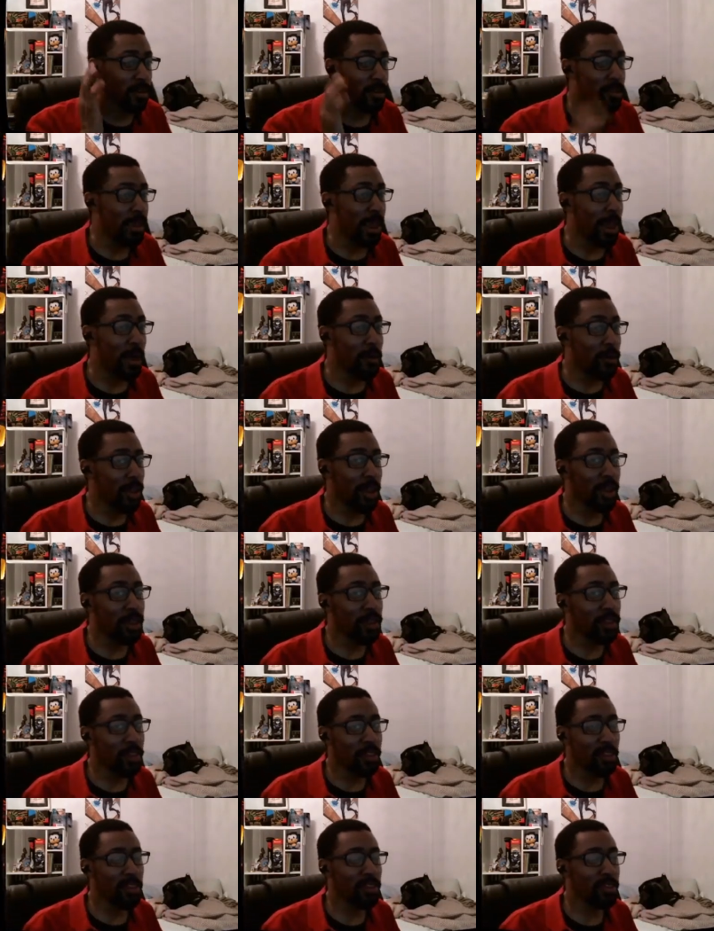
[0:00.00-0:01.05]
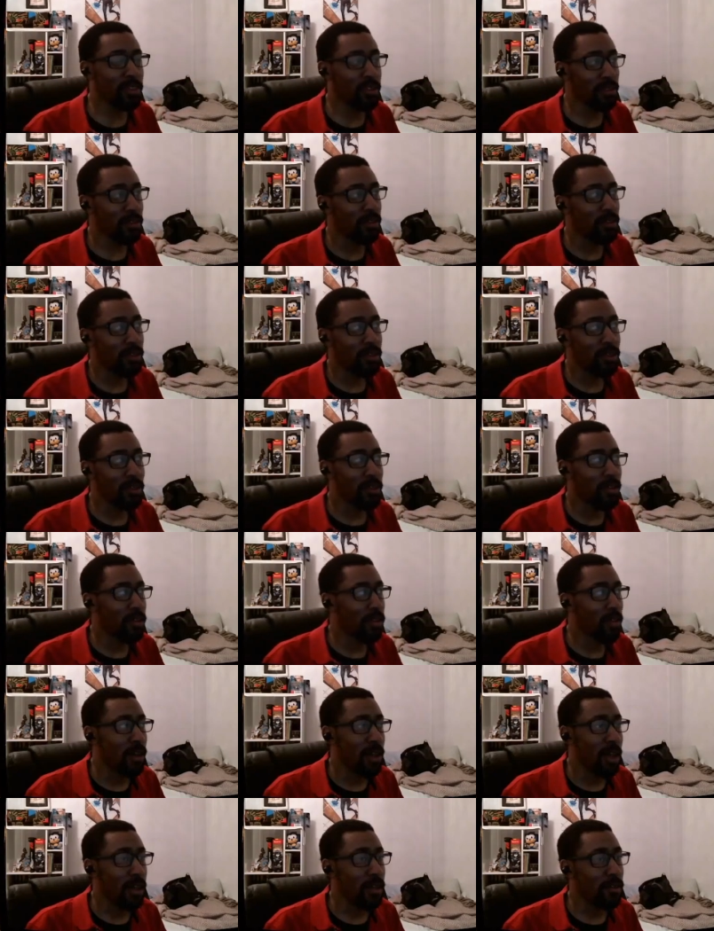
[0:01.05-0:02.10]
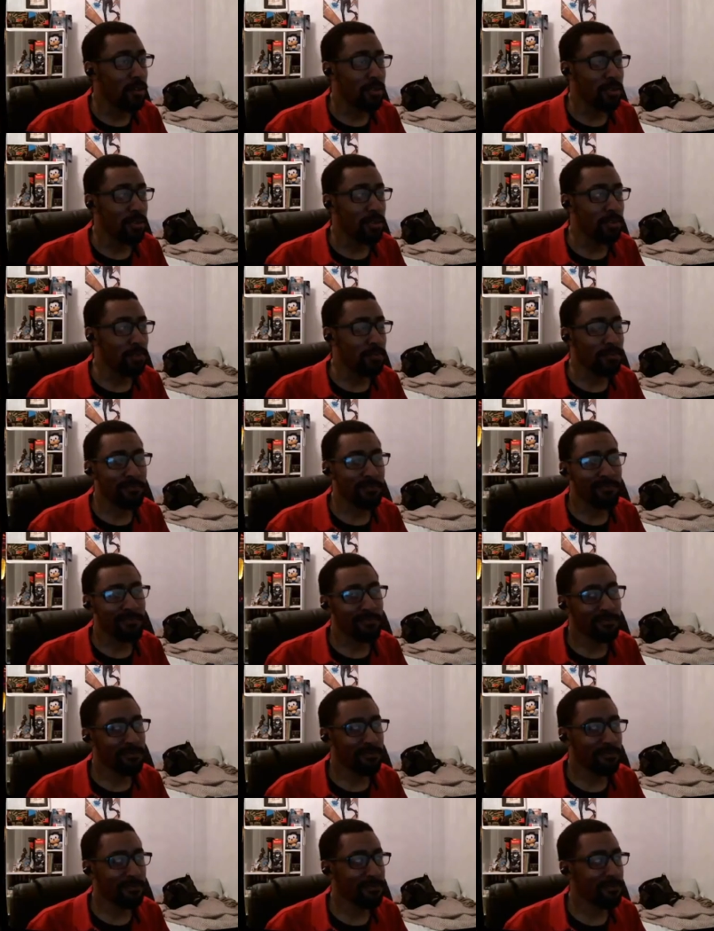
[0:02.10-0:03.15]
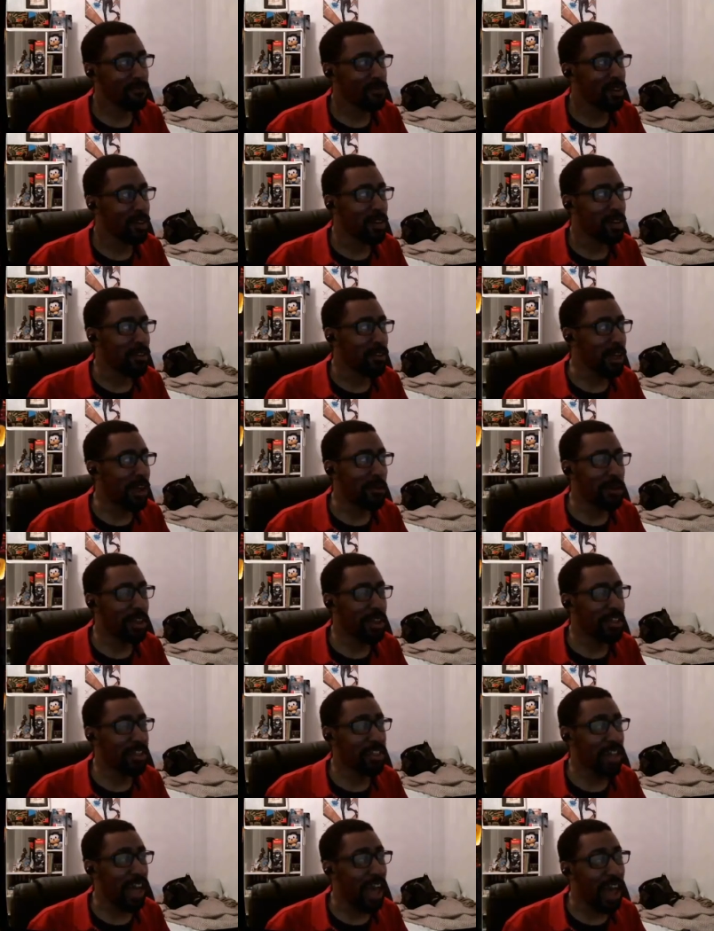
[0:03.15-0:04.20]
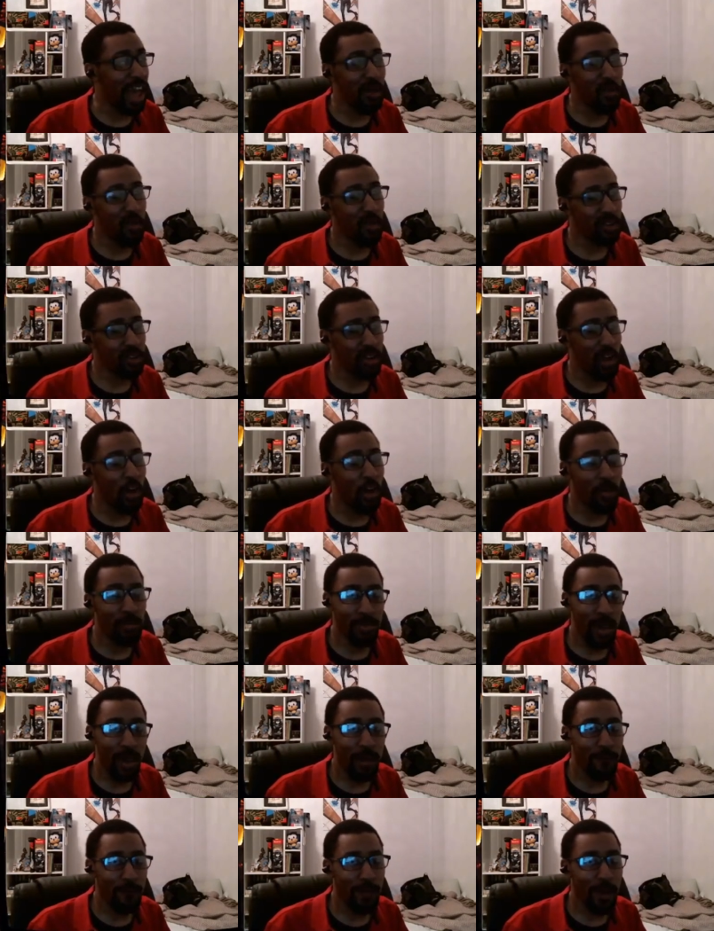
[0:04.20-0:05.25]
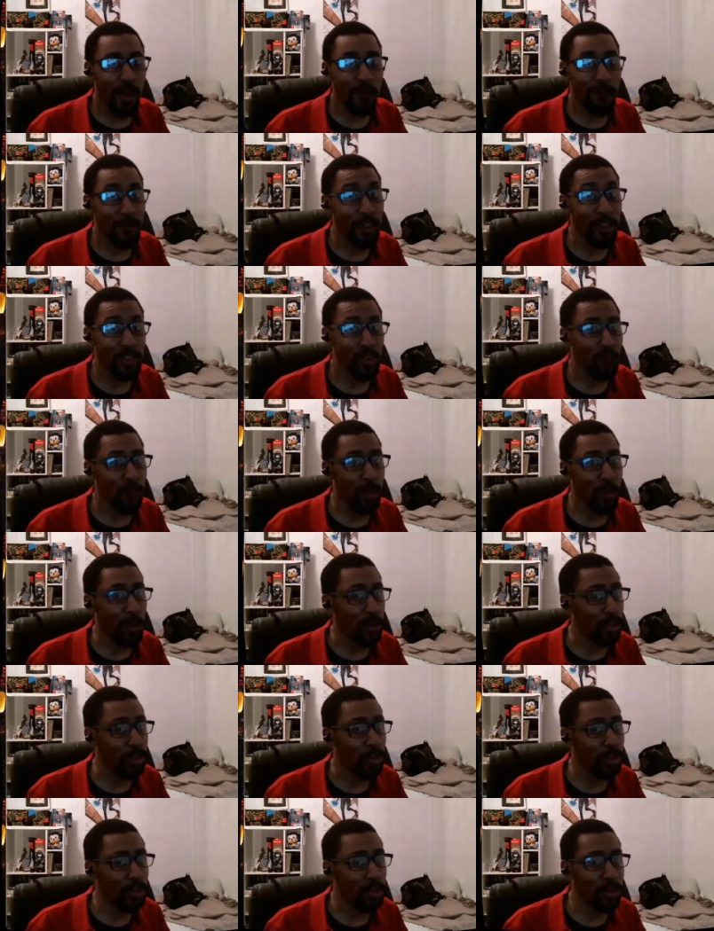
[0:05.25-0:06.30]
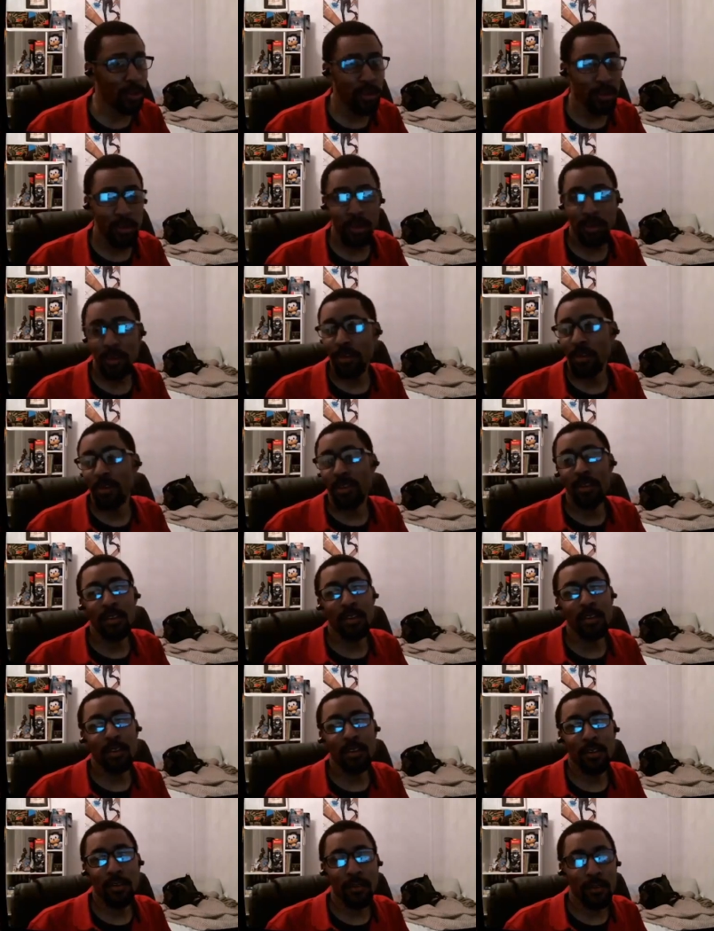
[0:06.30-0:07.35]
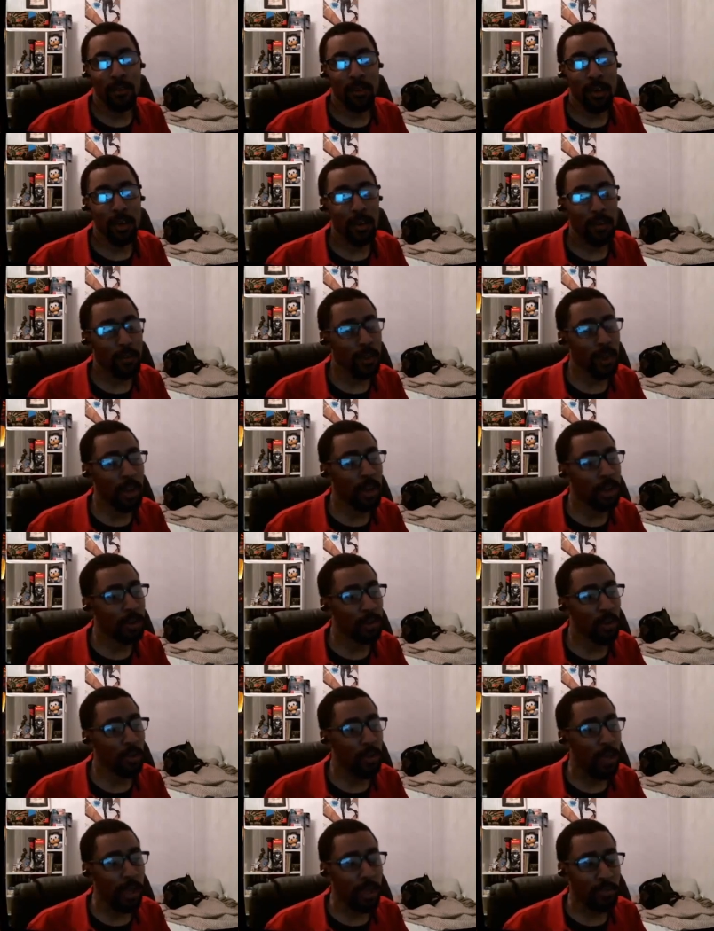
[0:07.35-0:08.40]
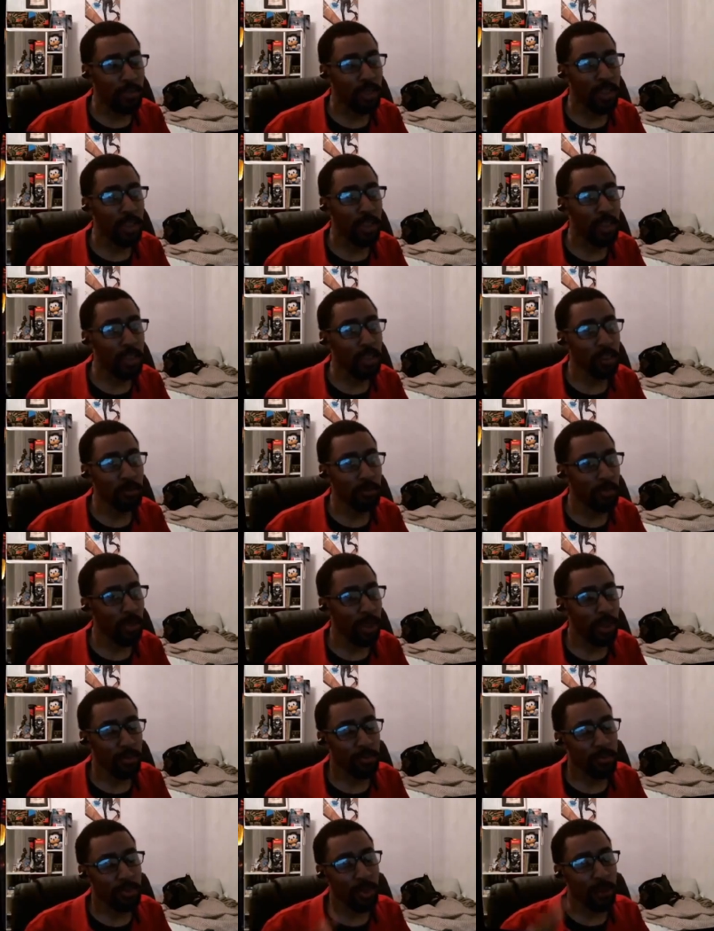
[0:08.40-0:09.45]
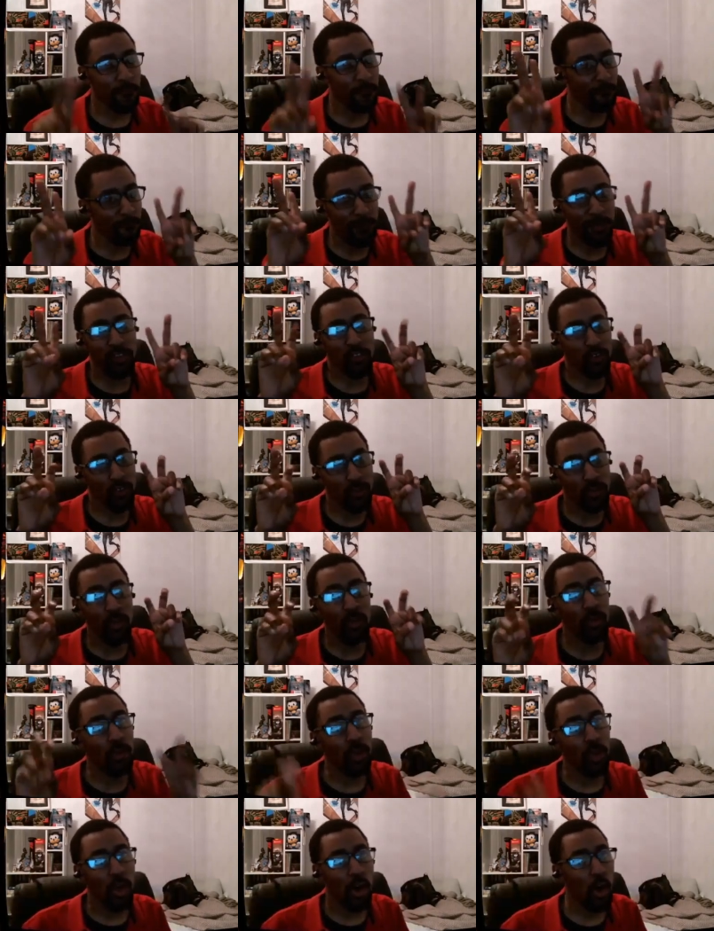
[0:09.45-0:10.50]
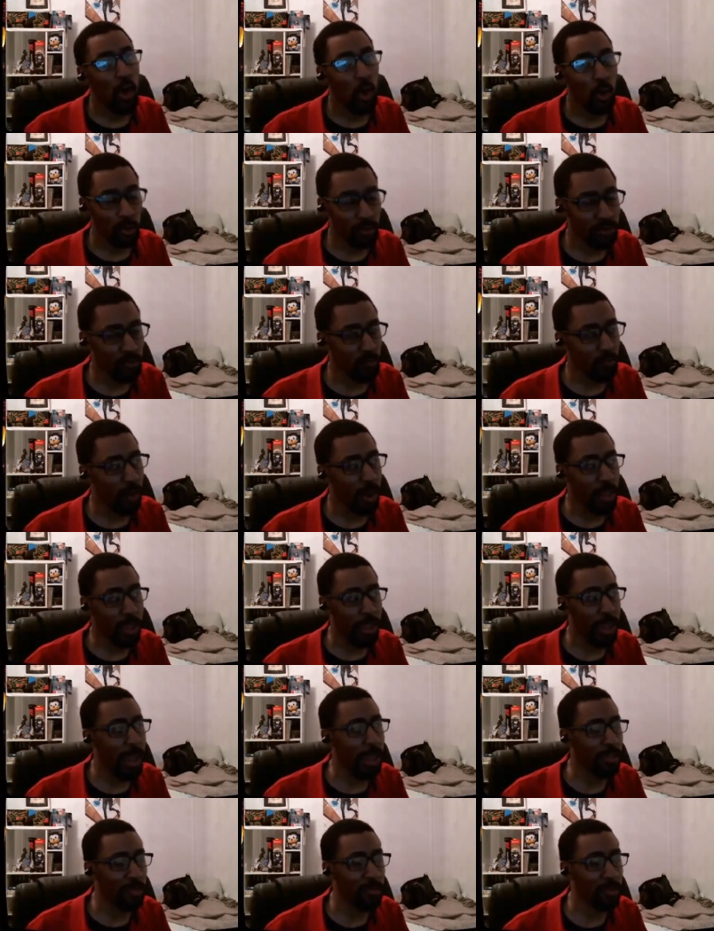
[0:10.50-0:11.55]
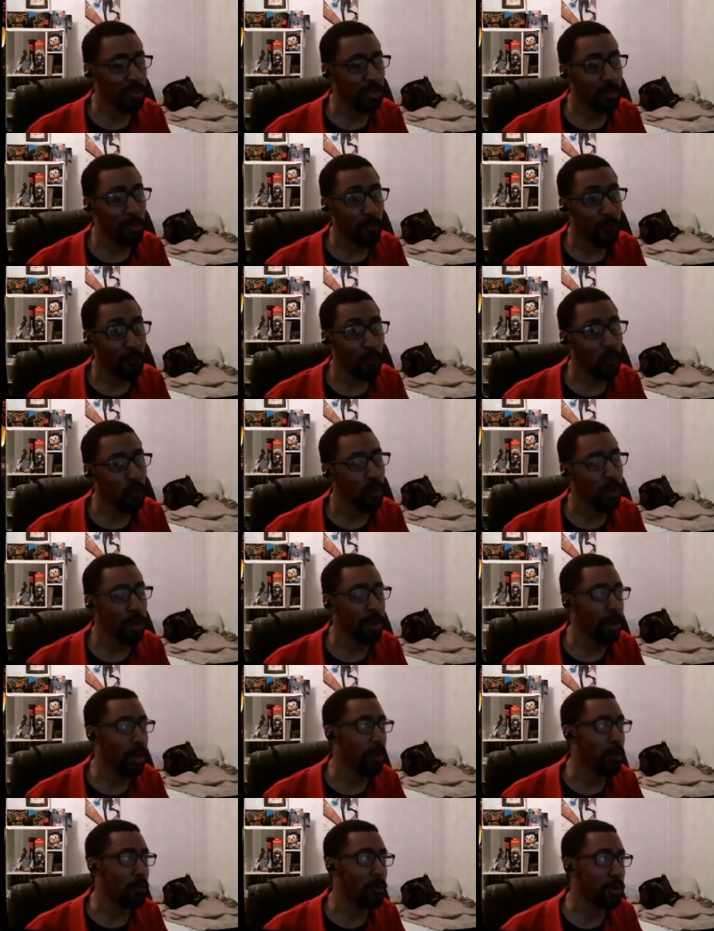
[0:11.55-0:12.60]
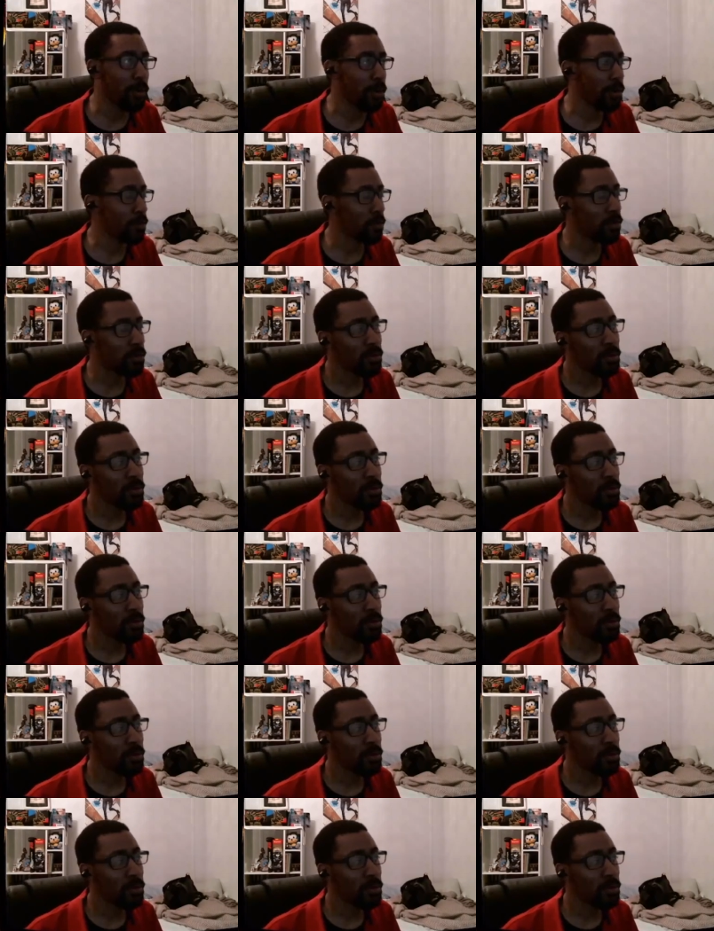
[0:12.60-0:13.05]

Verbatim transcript: Nowadays mm, mm nowadays I wouldn't call him top 5. He's still very good. And I know like the like the official UltRank has him as number 4 right now, but